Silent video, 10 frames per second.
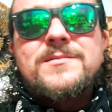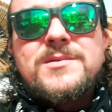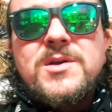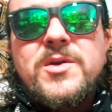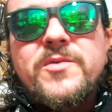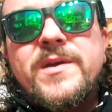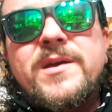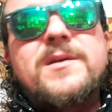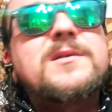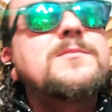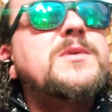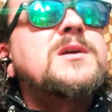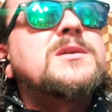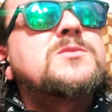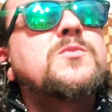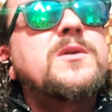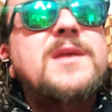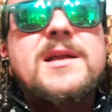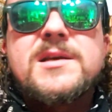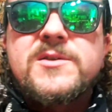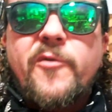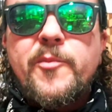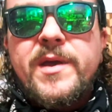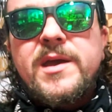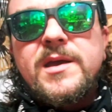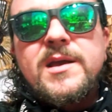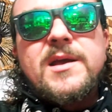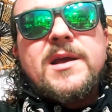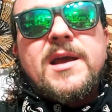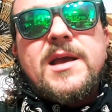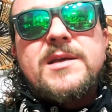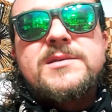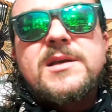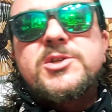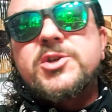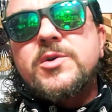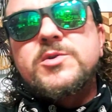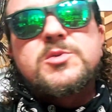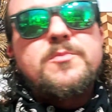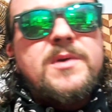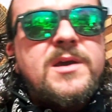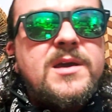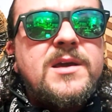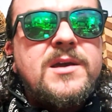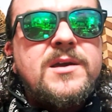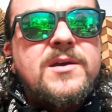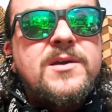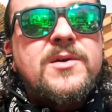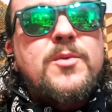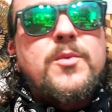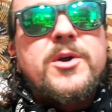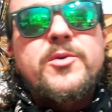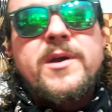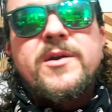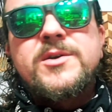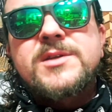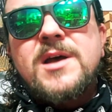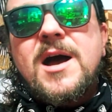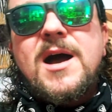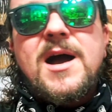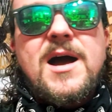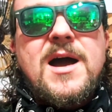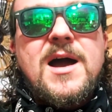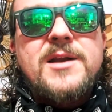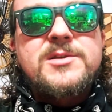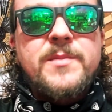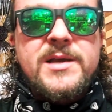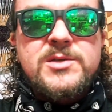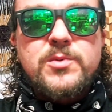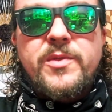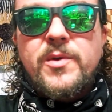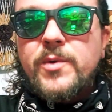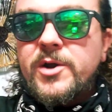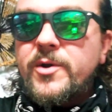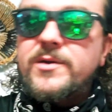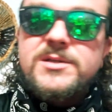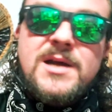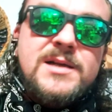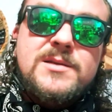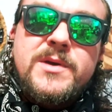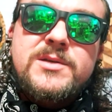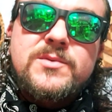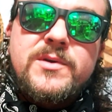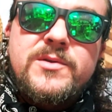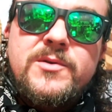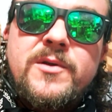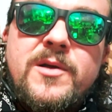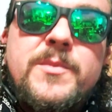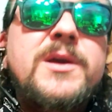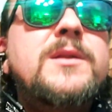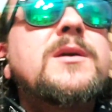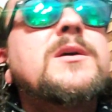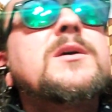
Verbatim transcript: do your thing because what that does for me is it shows me what creators to mess with and what creators not to mess with. You know what I mean?